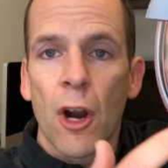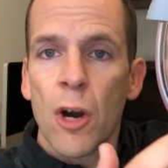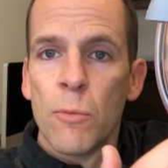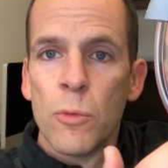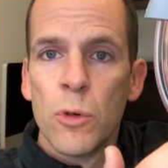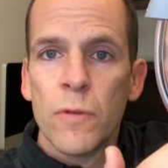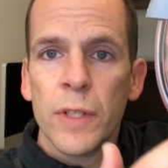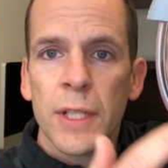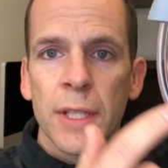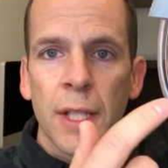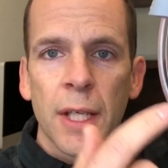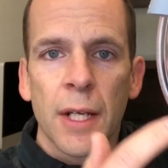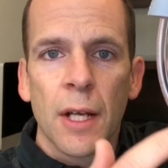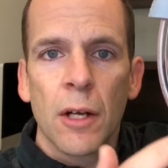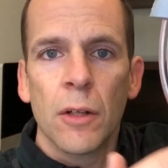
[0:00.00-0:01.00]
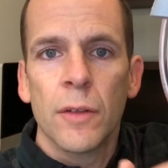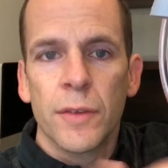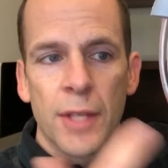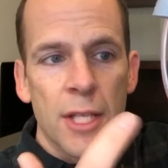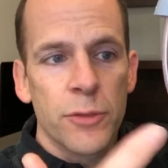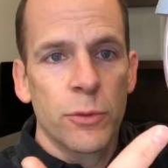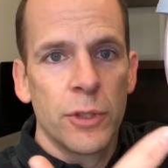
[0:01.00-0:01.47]
moving in the canal,
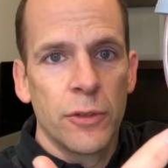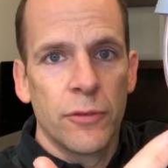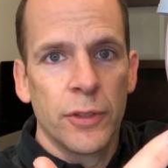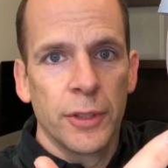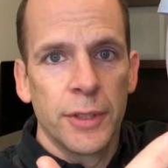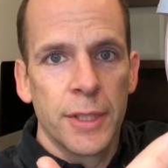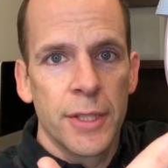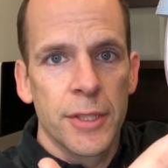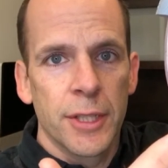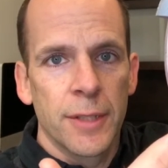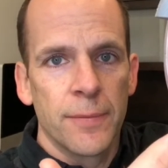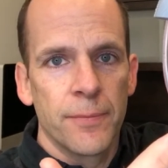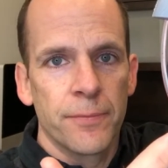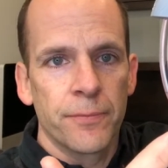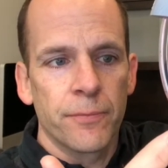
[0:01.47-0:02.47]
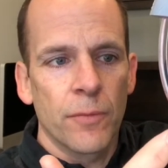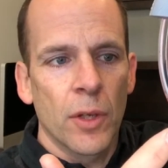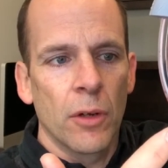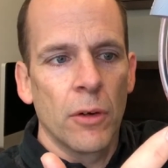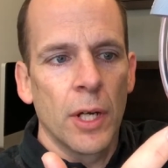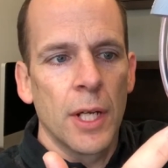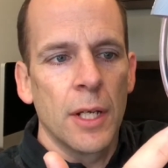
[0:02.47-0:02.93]
that's when you feel dizzy, all
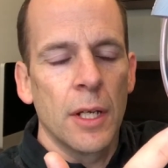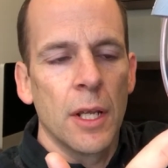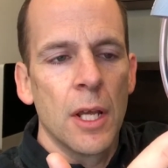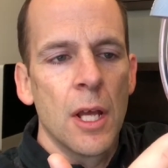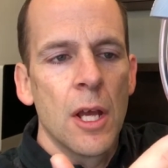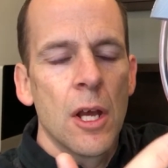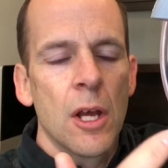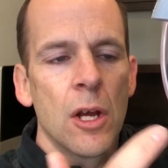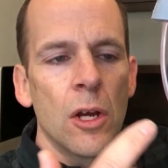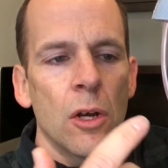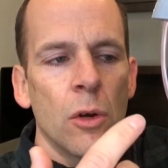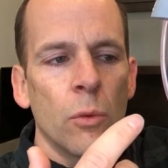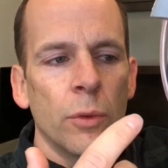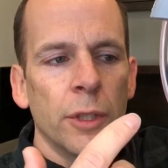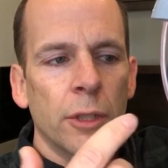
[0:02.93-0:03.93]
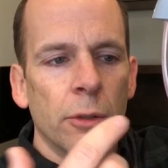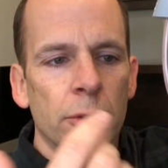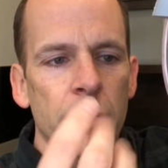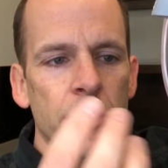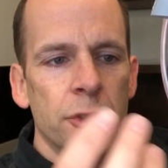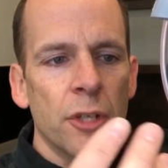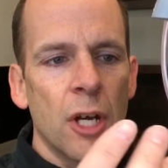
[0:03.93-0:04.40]
right? When the
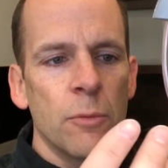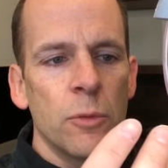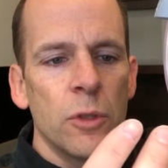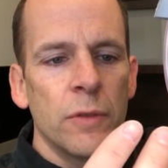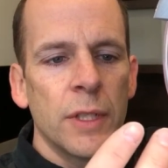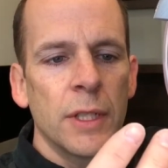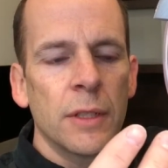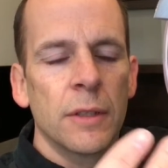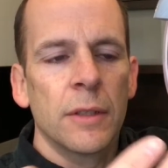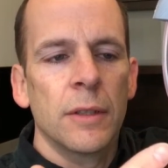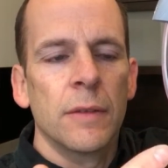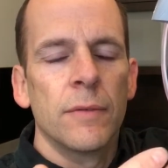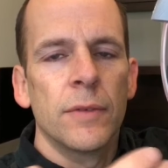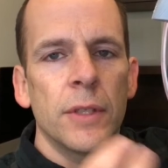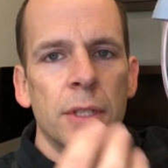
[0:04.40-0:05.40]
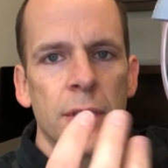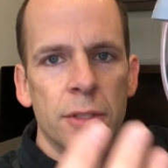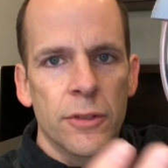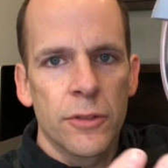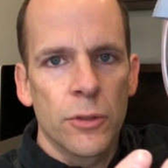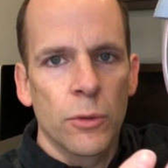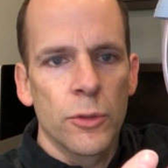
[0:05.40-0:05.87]
crystals stop moving, the
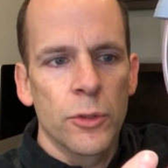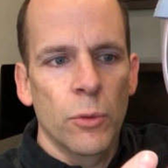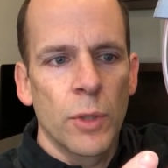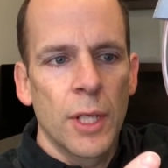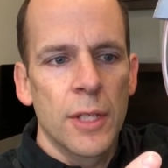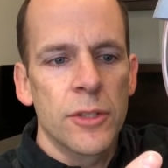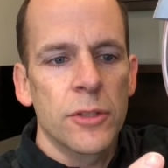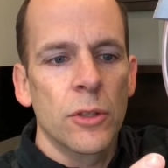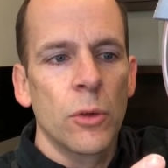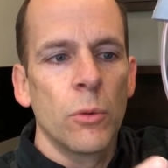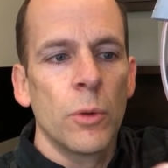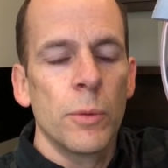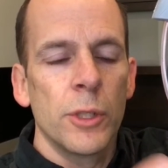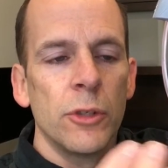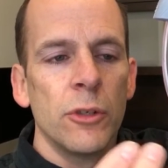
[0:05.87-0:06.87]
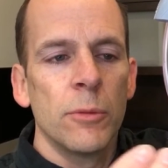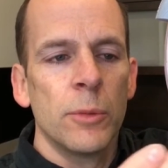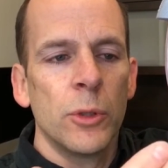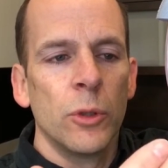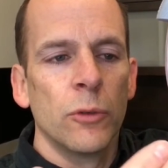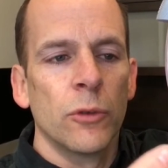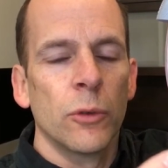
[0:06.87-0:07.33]
dizziness goes away. So when we do the
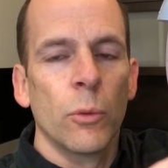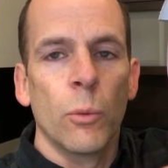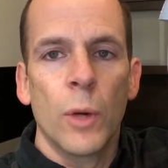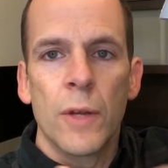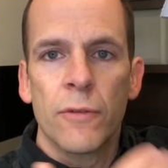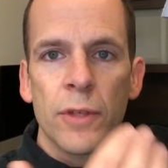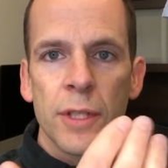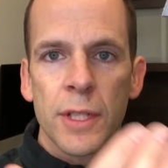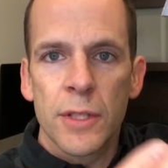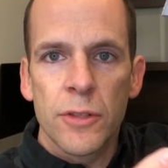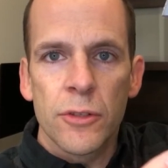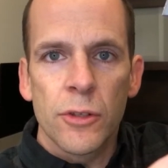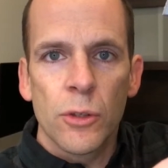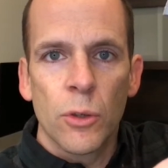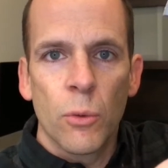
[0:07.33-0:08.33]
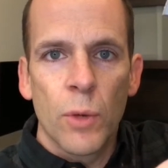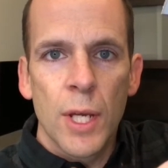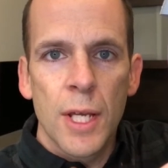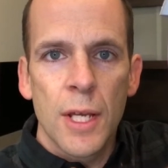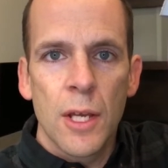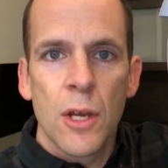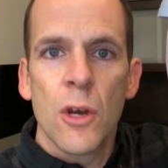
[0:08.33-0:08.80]
maneuver, wait for the dizziness to go
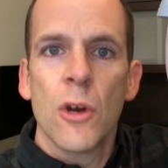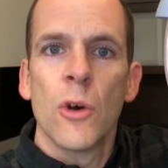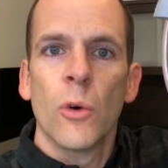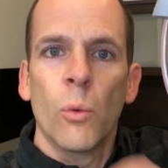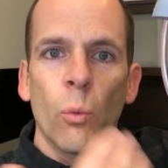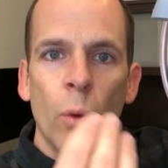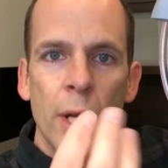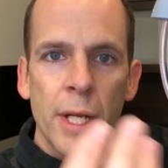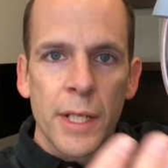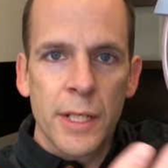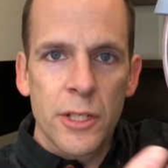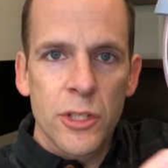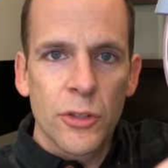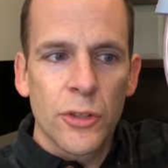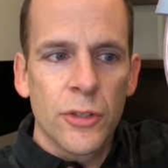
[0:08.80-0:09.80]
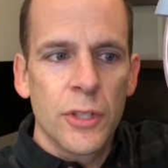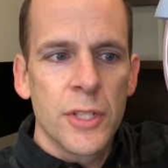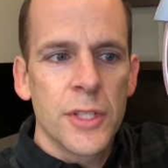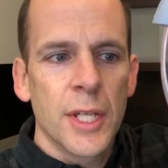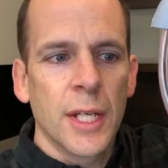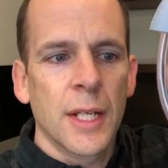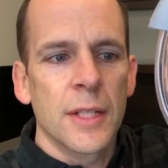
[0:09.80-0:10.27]
away, wait an additional 30
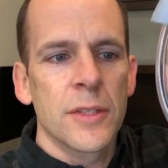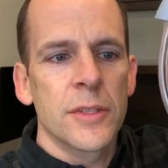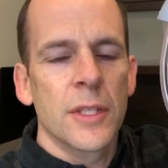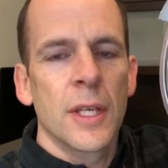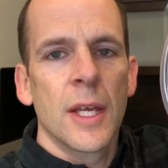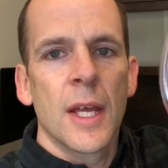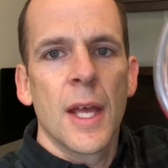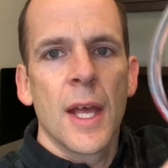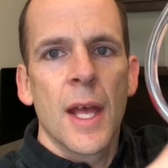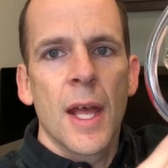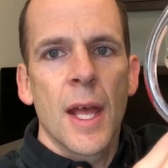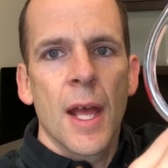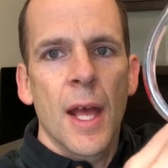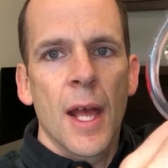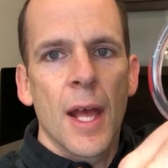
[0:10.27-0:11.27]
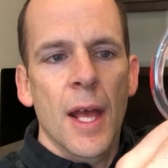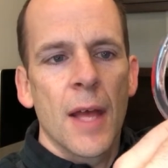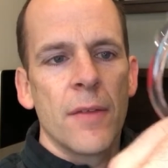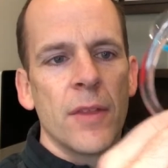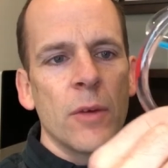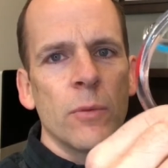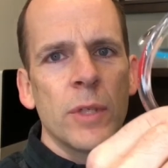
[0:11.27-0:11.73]
seconds, and
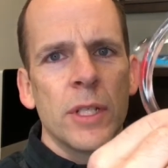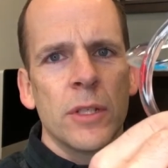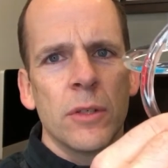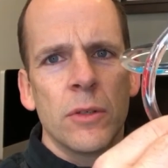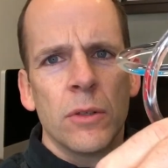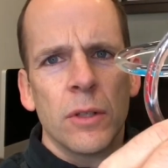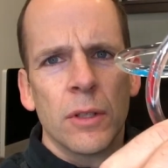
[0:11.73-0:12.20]
then we do